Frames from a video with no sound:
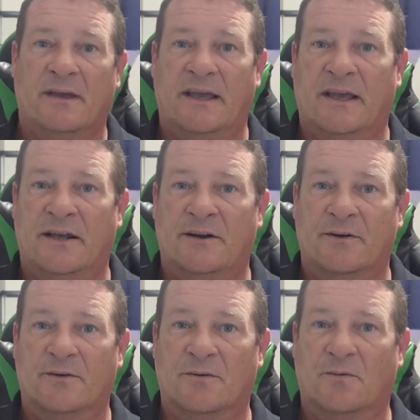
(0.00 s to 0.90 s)
And
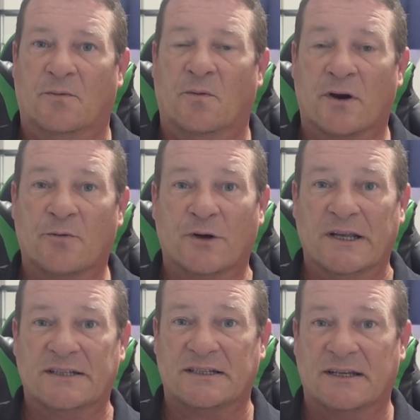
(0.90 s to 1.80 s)
one of
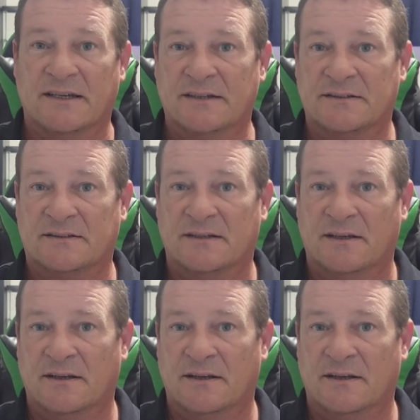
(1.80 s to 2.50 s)
which is